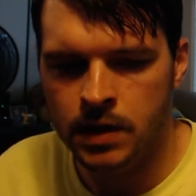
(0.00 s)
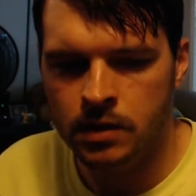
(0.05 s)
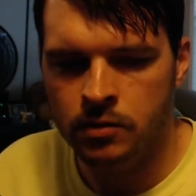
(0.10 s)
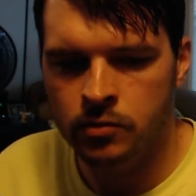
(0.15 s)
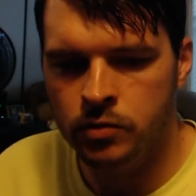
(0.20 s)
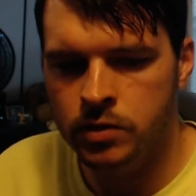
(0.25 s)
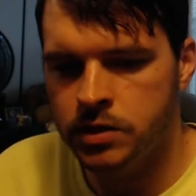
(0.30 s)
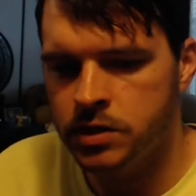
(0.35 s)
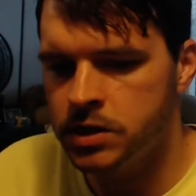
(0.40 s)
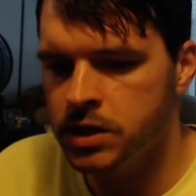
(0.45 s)

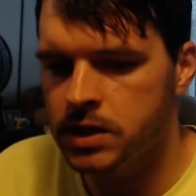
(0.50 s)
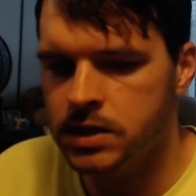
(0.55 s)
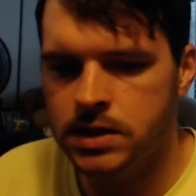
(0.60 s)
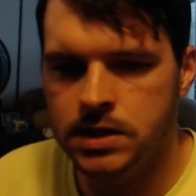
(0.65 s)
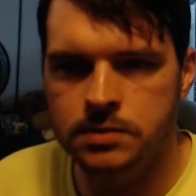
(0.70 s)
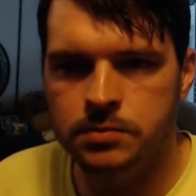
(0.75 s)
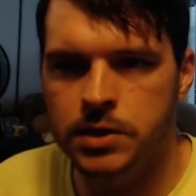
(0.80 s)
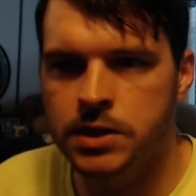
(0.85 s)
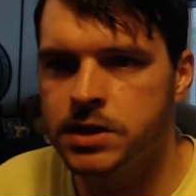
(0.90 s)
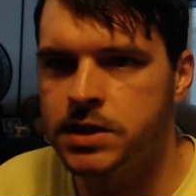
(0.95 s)
with just as
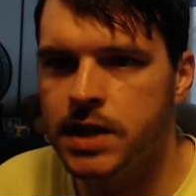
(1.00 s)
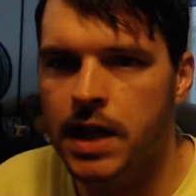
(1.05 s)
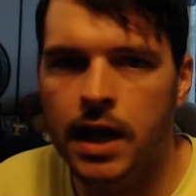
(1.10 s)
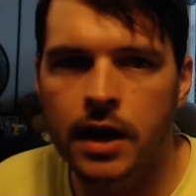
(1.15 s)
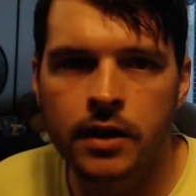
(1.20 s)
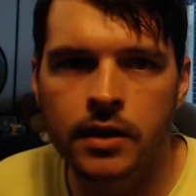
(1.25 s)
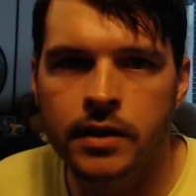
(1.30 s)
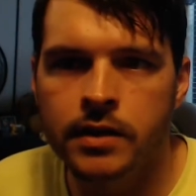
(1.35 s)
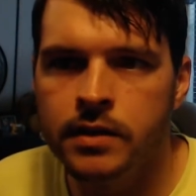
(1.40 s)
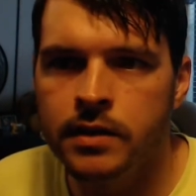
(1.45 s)
much
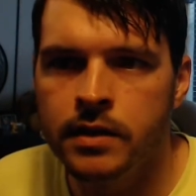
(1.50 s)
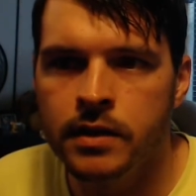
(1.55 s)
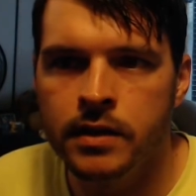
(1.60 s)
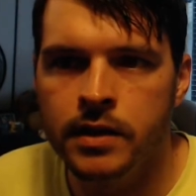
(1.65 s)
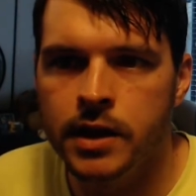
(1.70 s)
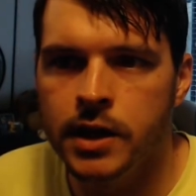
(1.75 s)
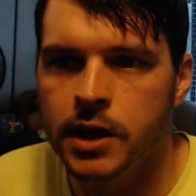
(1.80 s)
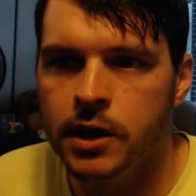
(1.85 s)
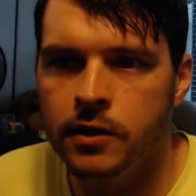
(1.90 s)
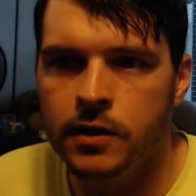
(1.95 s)
talent,
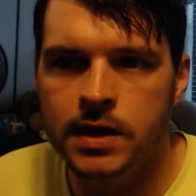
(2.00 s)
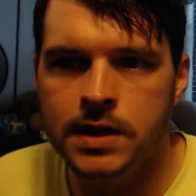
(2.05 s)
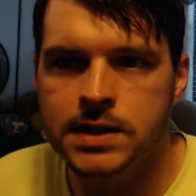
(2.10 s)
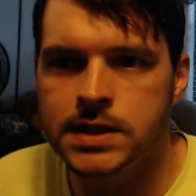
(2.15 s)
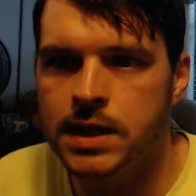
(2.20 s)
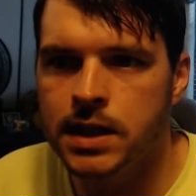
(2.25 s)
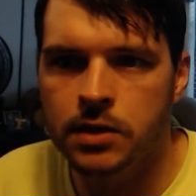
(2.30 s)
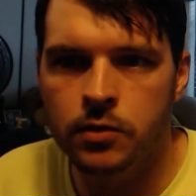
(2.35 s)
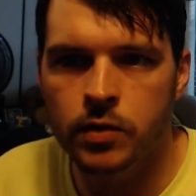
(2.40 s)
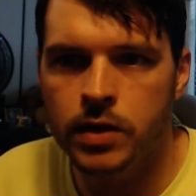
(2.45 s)
as
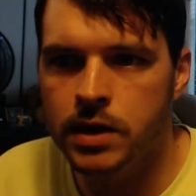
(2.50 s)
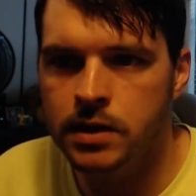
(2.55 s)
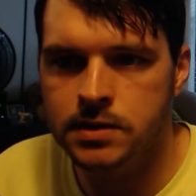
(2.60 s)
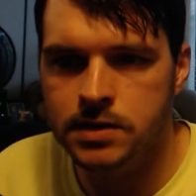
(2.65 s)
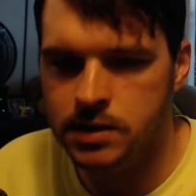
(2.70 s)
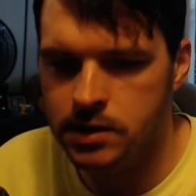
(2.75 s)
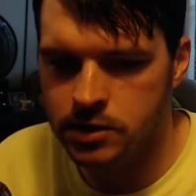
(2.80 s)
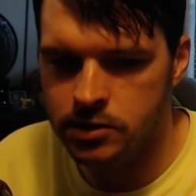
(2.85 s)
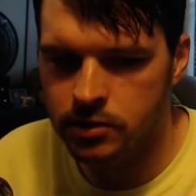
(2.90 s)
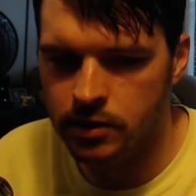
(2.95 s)
anyone else in
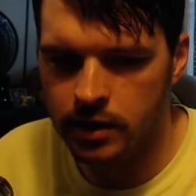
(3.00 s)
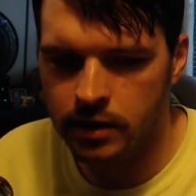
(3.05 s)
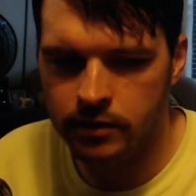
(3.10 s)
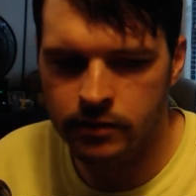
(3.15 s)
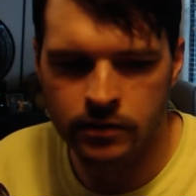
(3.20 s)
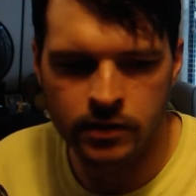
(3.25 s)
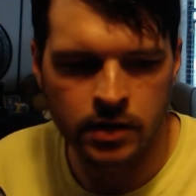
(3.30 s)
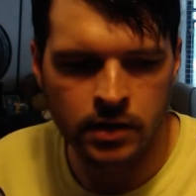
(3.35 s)
the draft